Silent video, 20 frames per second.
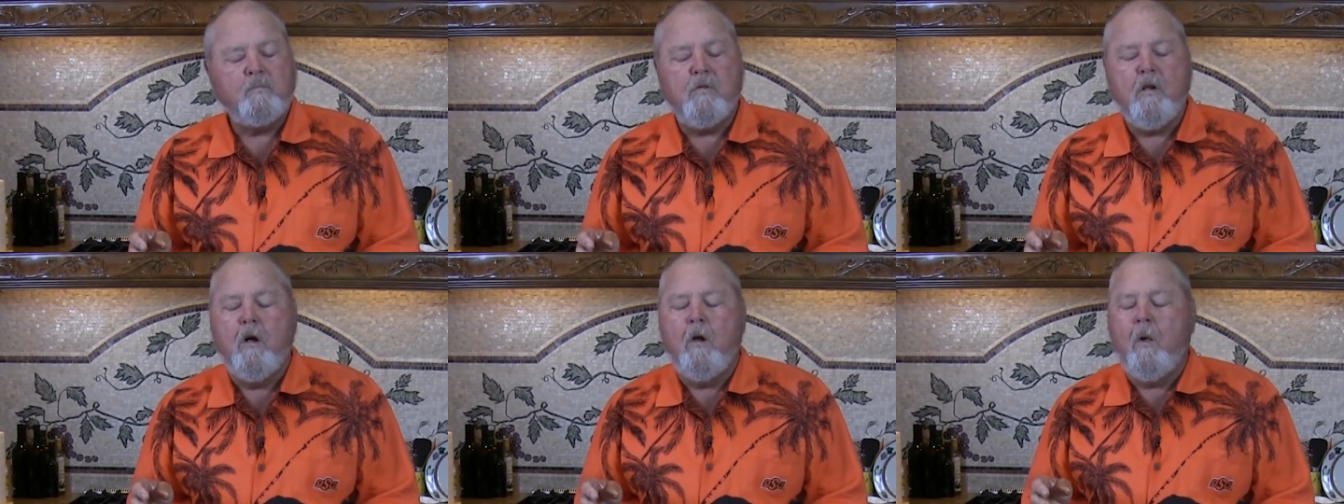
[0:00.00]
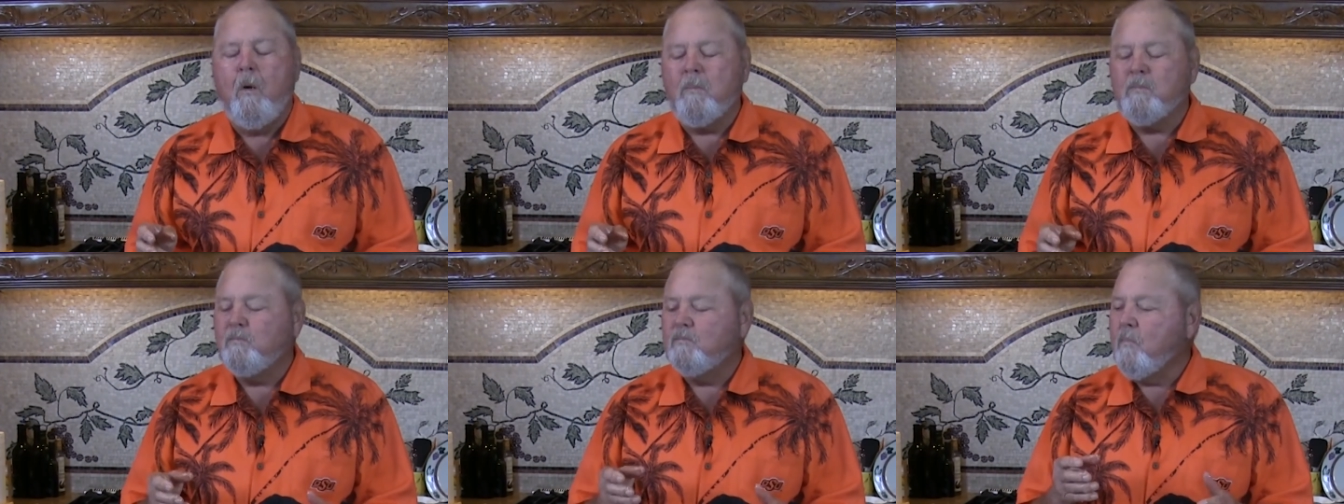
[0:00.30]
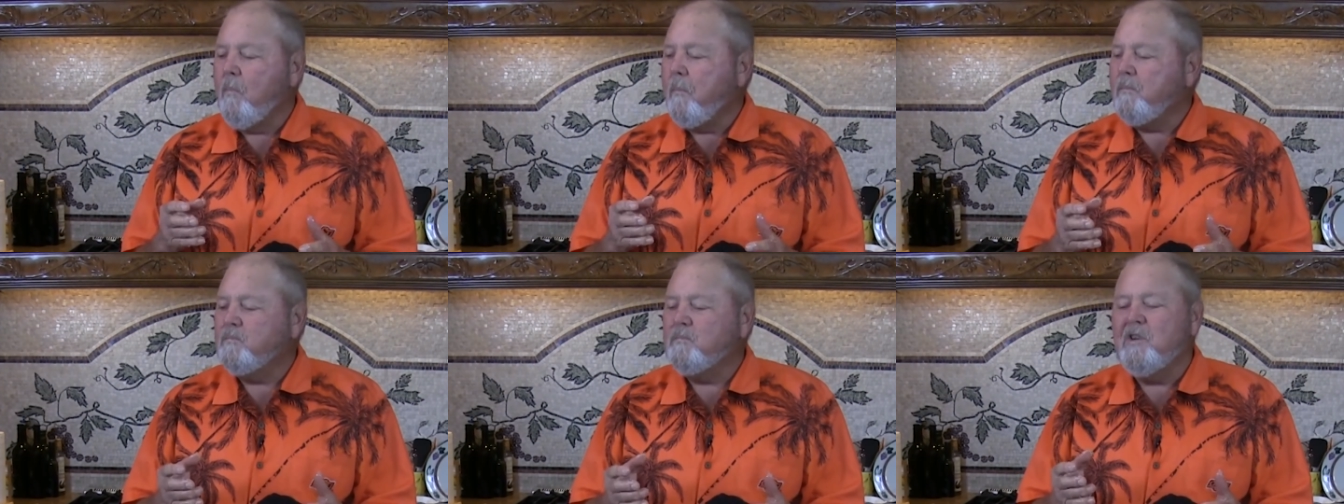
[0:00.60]
Oh,
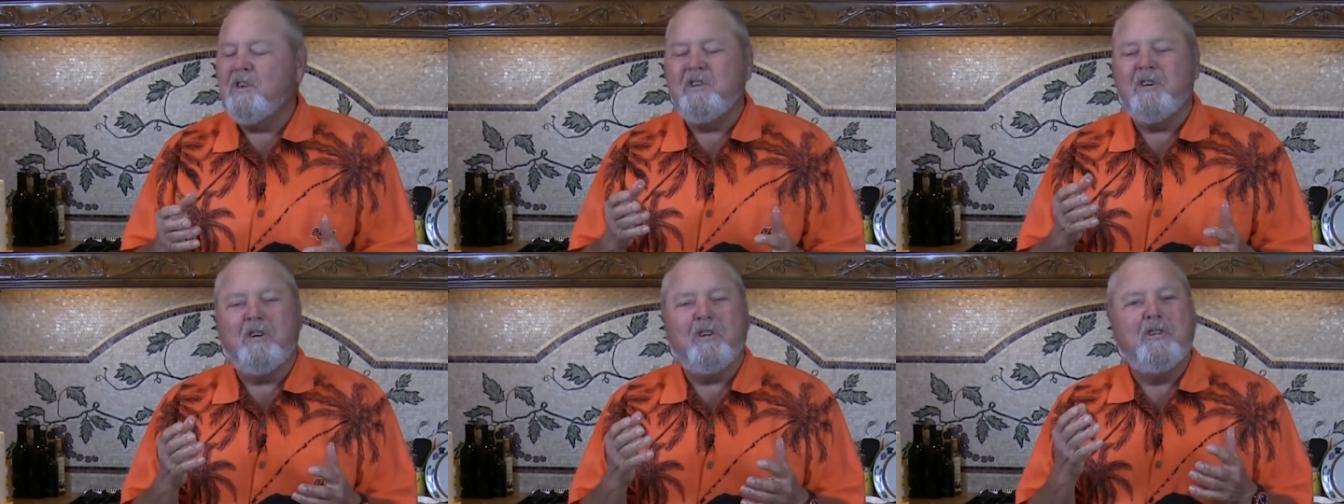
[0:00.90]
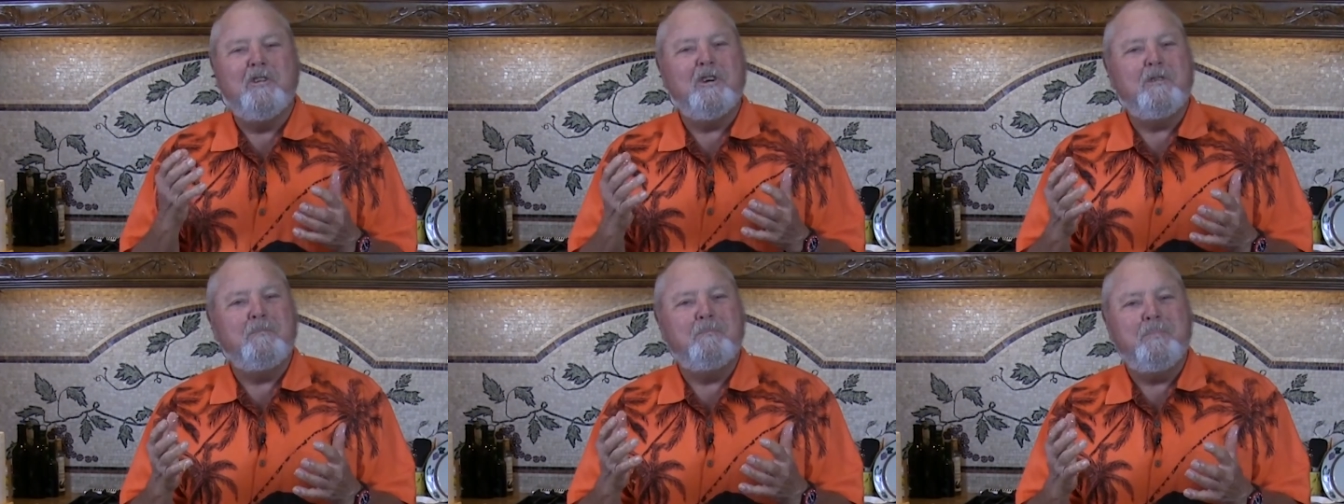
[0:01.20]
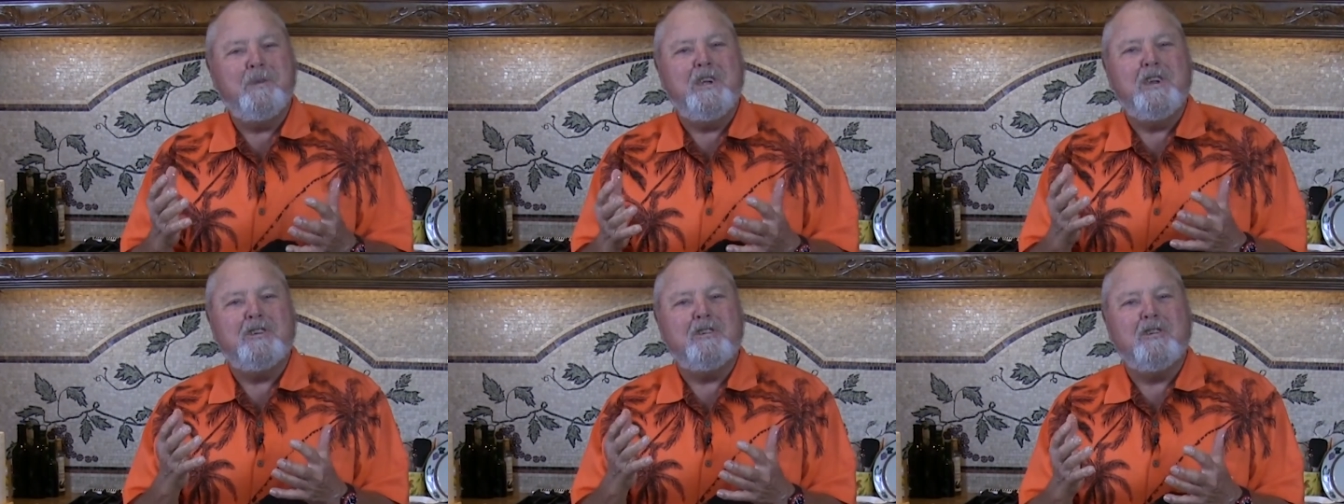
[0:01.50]
they're
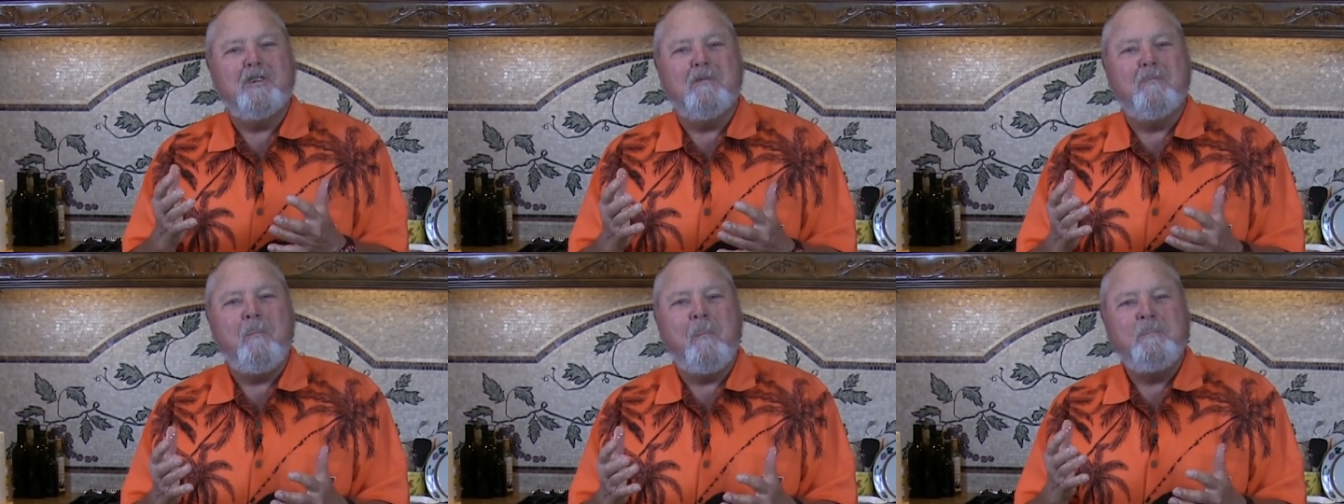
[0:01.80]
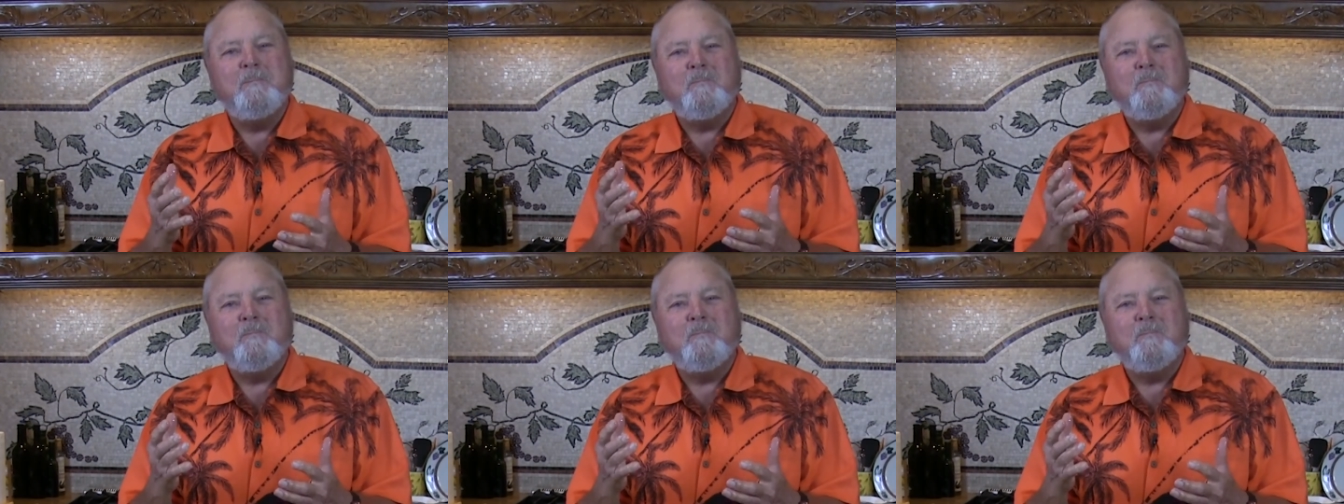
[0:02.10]
good peaches.